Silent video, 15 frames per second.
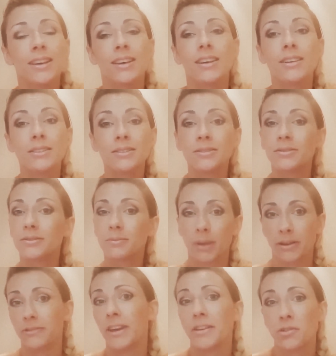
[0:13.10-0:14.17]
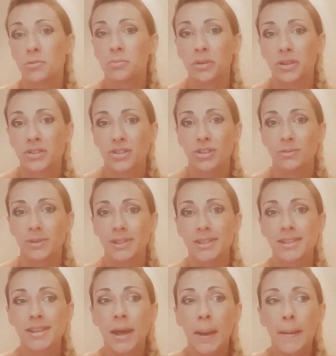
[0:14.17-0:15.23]
uh, my favourite
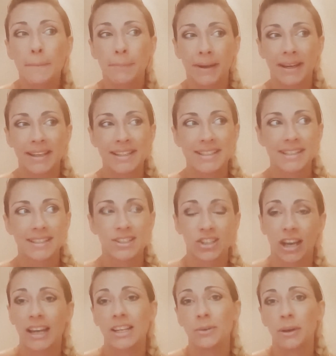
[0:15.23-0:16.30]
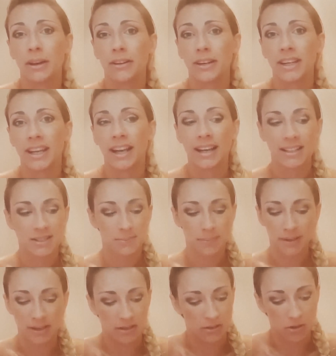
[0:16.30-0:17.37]
booktubers, but January has
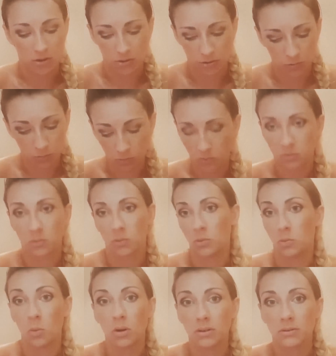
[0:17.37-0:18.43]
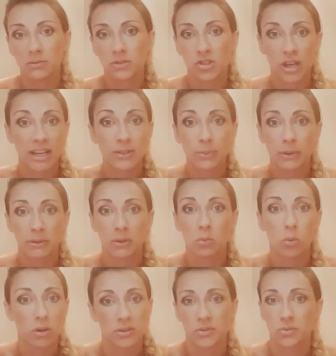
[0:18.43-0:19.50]
been, or what January
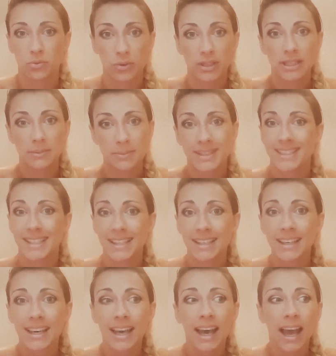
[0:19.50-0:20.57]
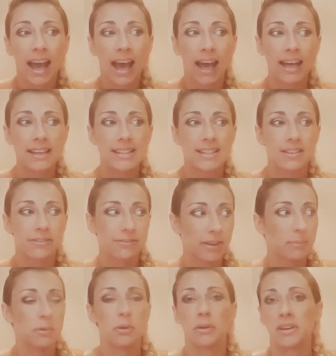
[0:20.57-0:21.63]
was really busy, and
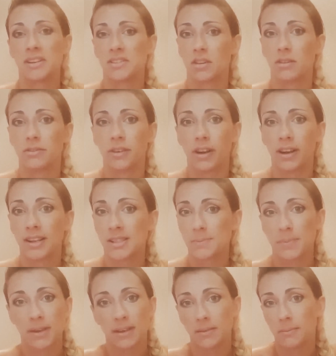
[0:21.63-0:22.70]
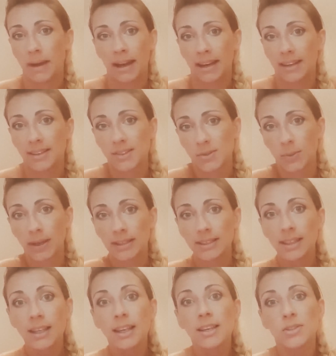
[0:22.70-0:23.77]
February so far has been manic as well.
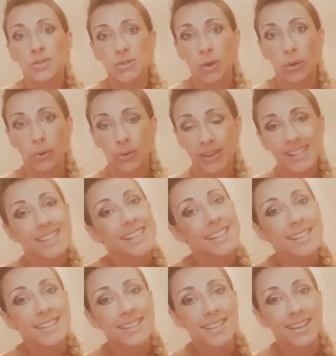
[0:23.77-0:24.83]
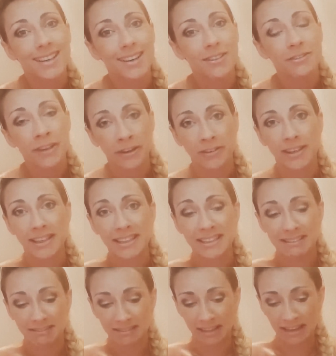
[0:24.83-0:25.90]
So this is a
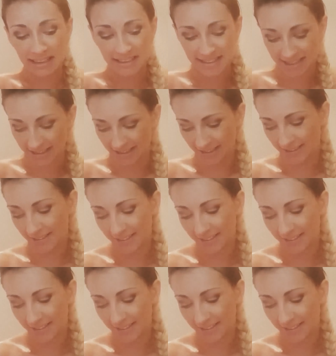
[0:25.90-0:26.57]
very late uh,